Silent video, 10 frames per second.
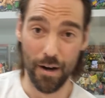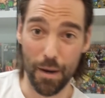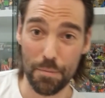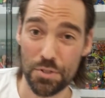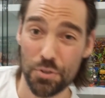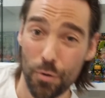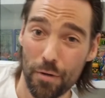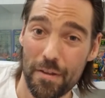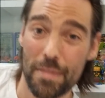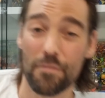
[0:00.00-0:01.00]
I'm sure
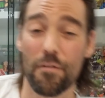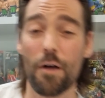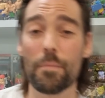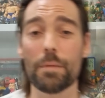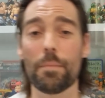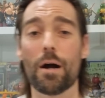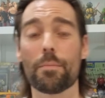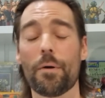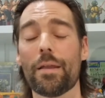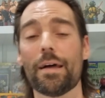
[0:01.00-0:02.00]
I've hit the five minute
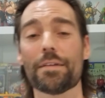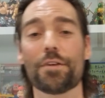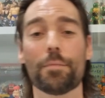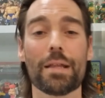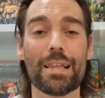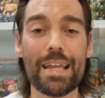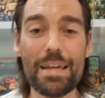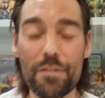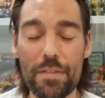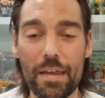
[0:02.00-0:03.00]
mark by now, so I'm going to
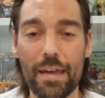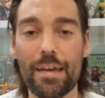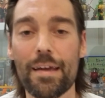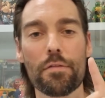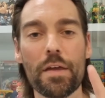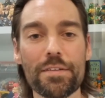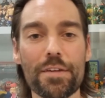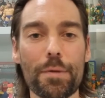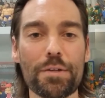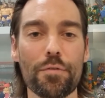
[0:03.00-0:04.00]
leave it there. Thanks
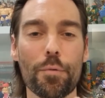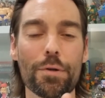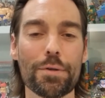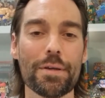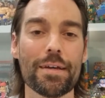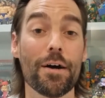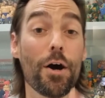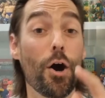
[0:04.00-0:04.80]
so much for watching.